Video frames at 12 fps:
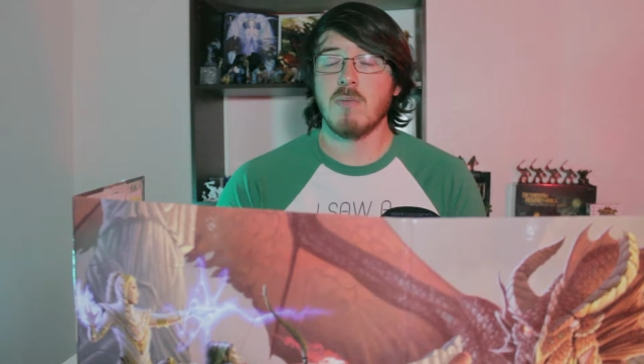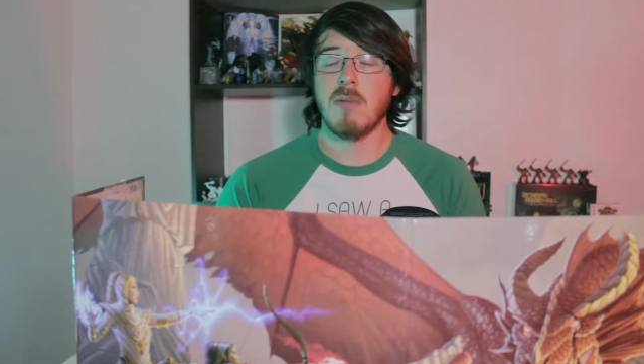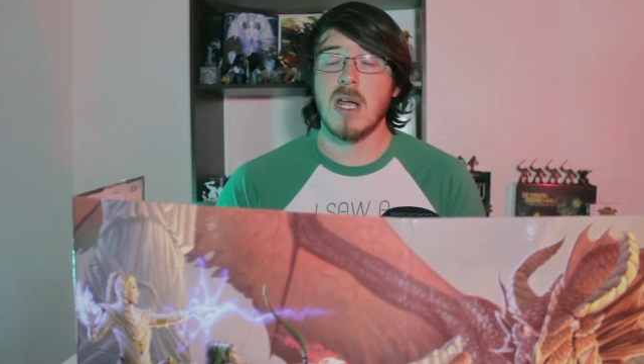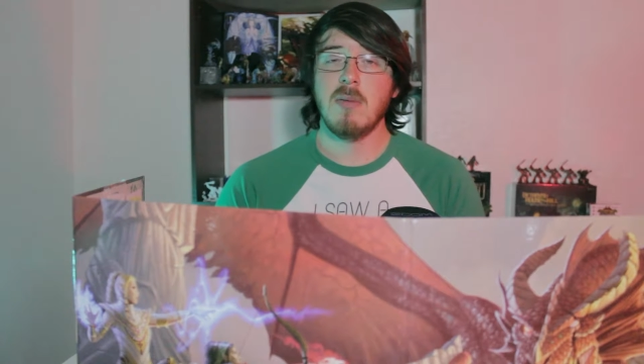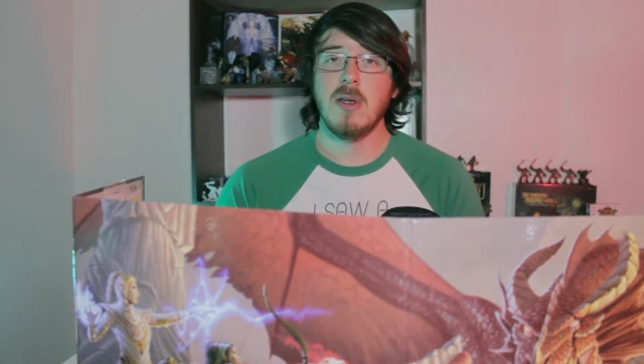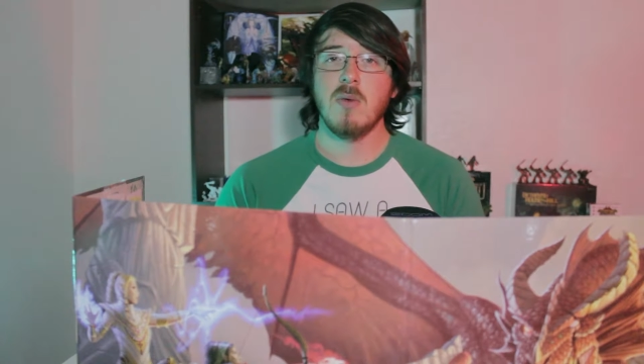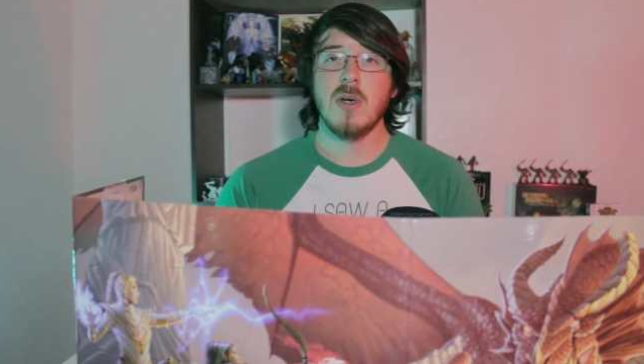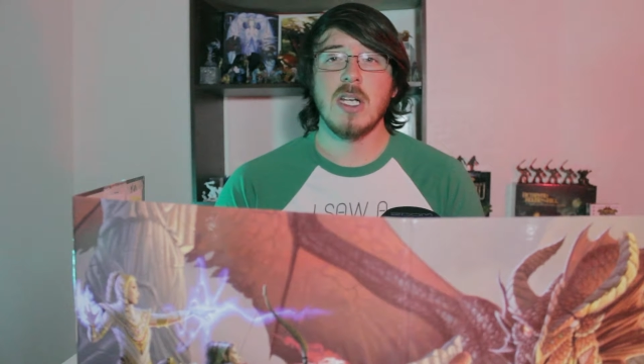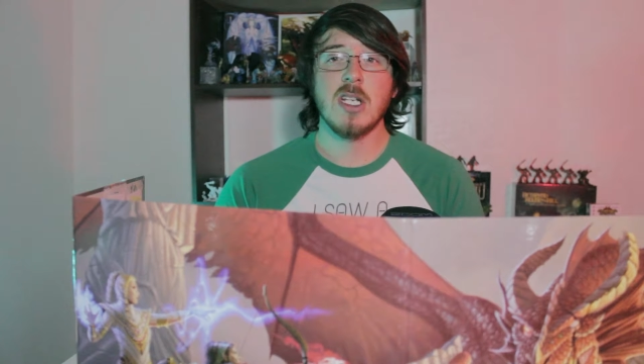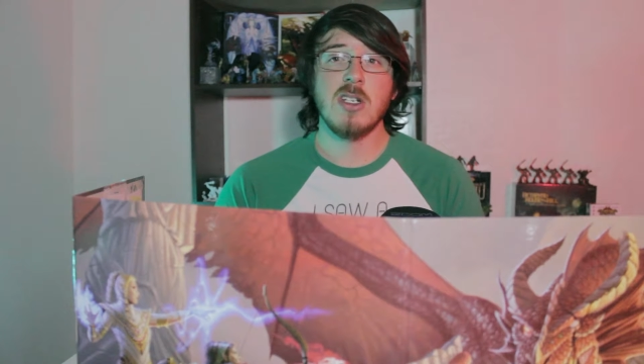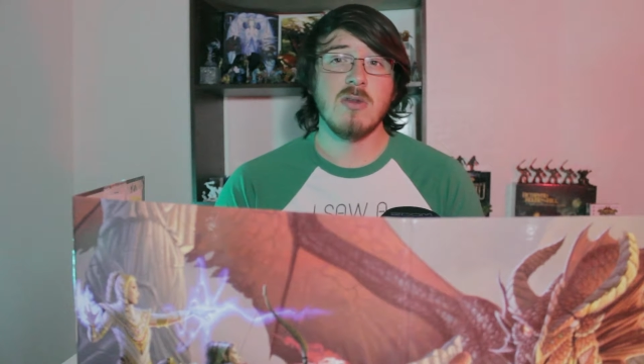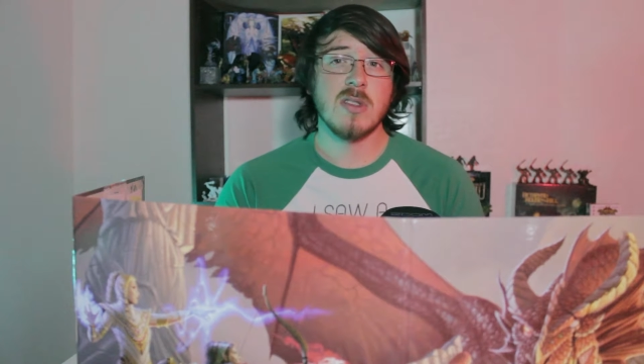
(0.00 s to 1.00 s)
Maybe we
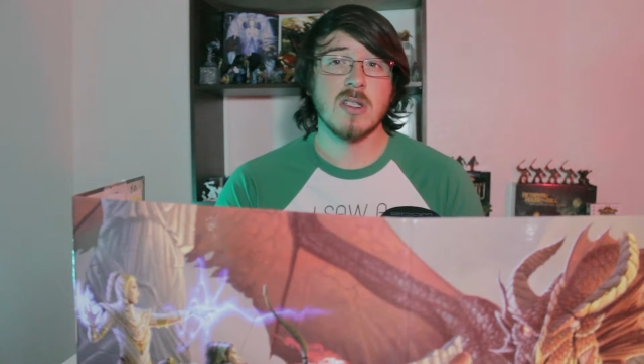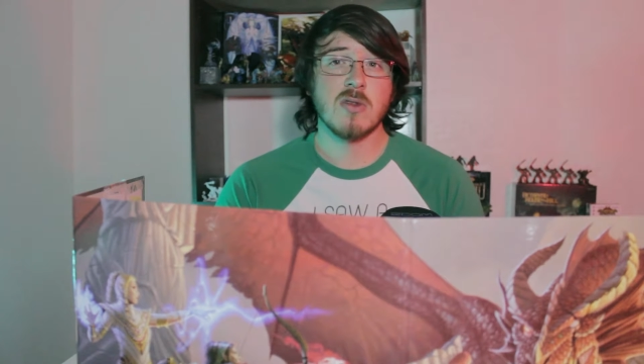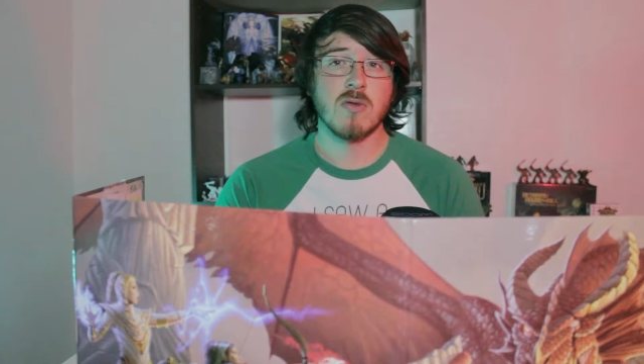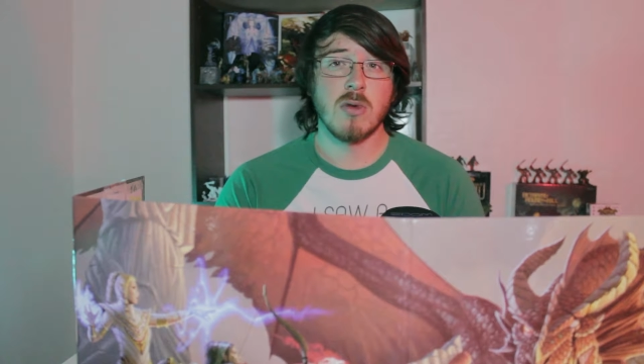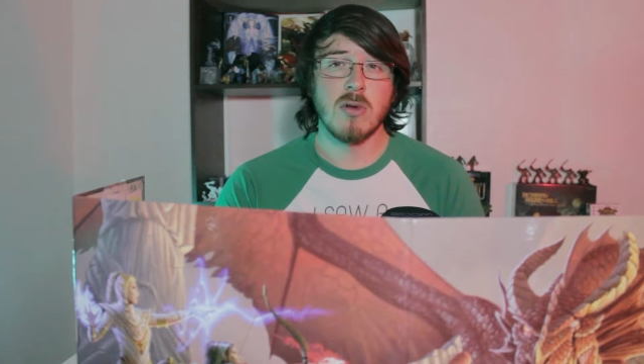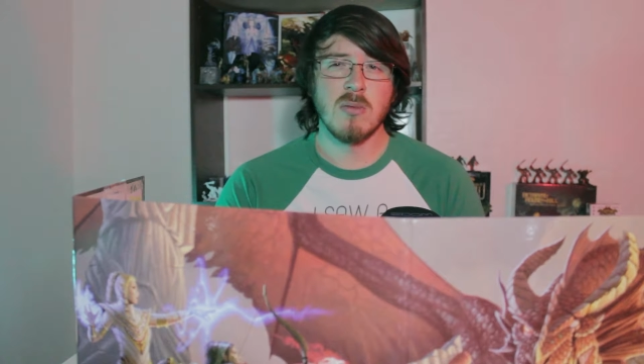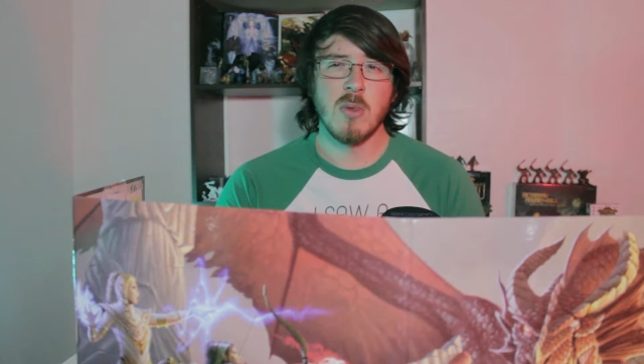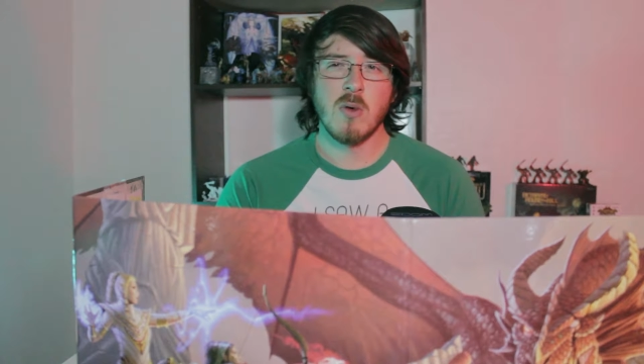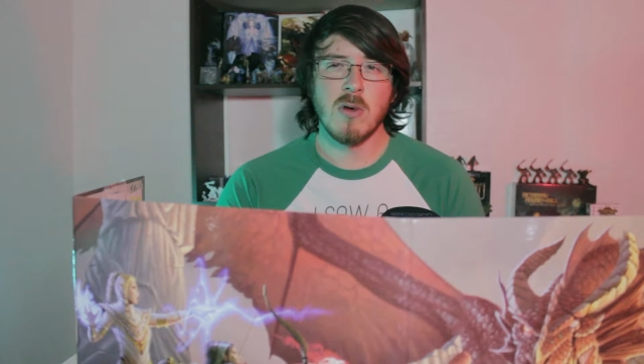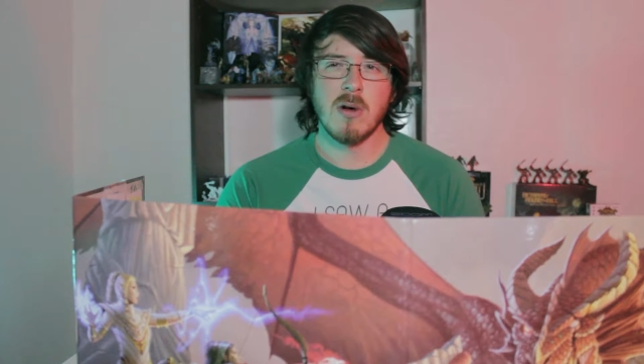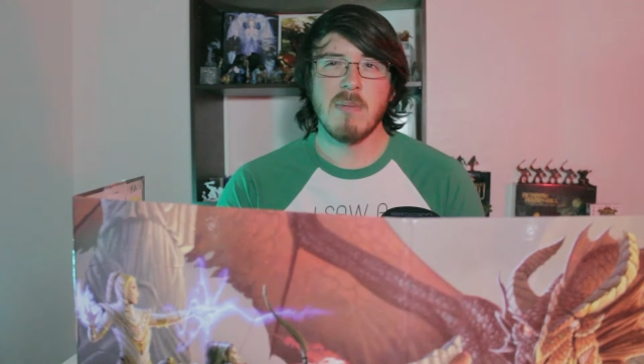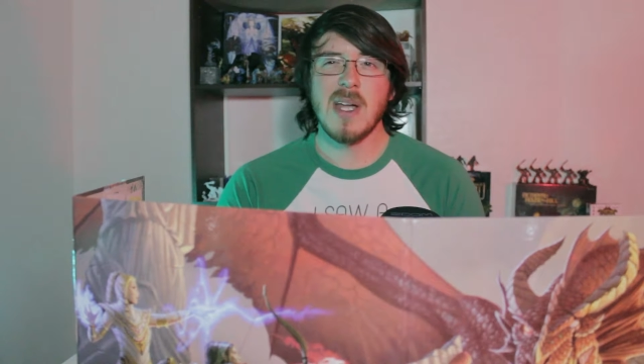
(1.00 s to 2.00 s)
can use this rule,
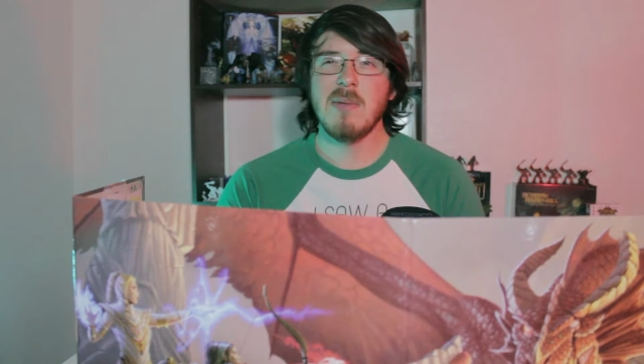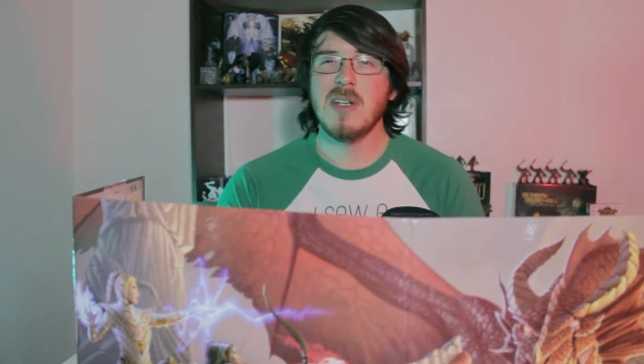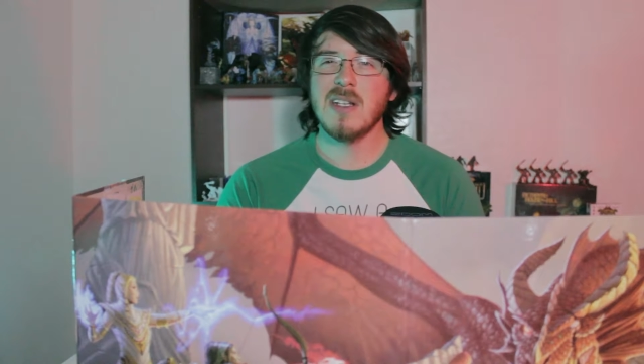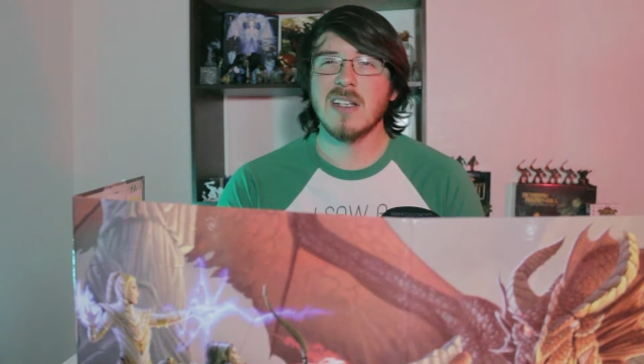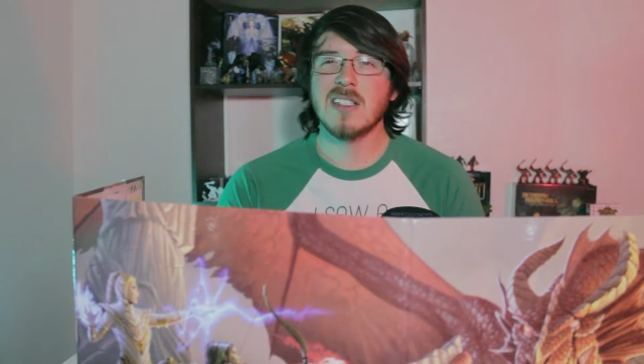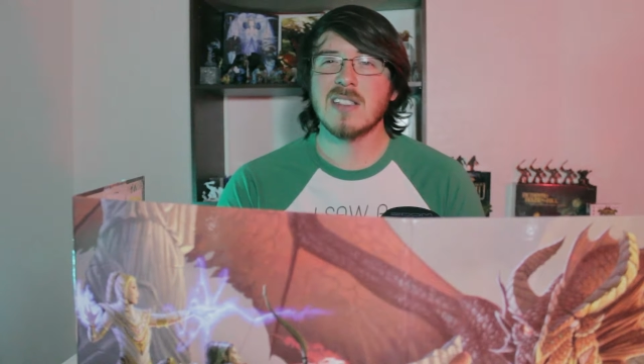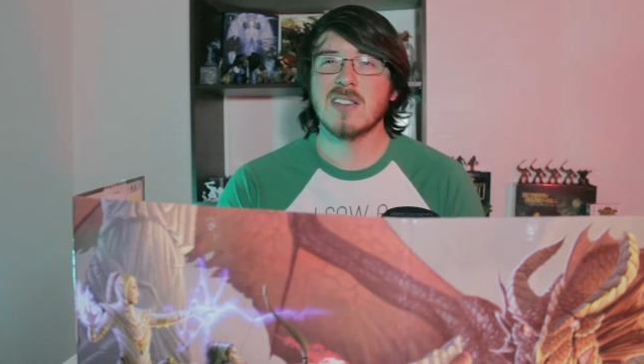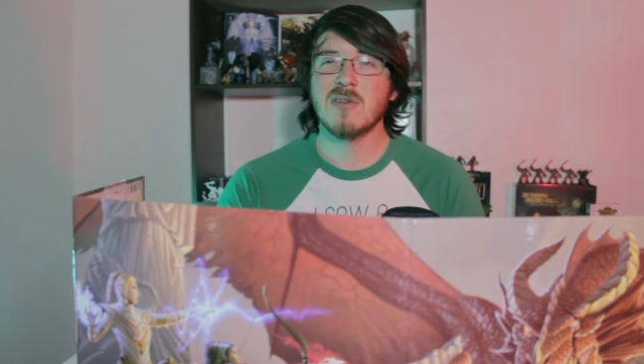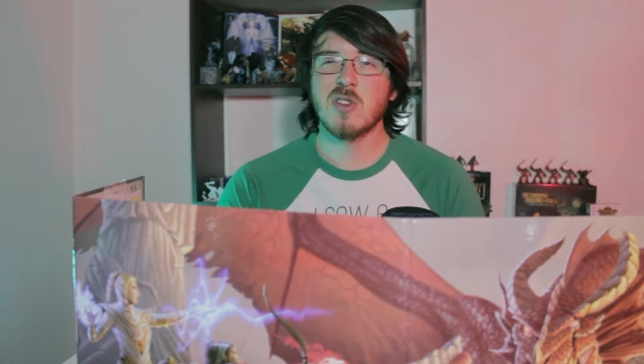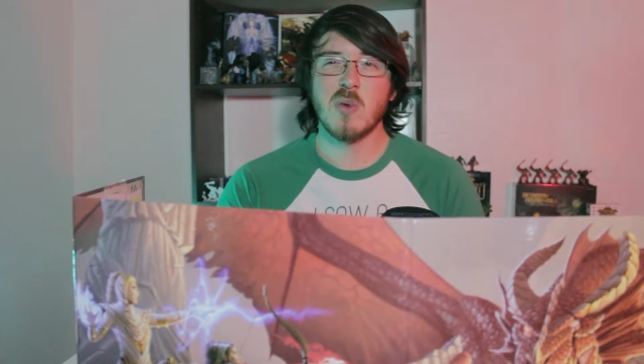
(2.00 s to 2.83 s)
or maybe let's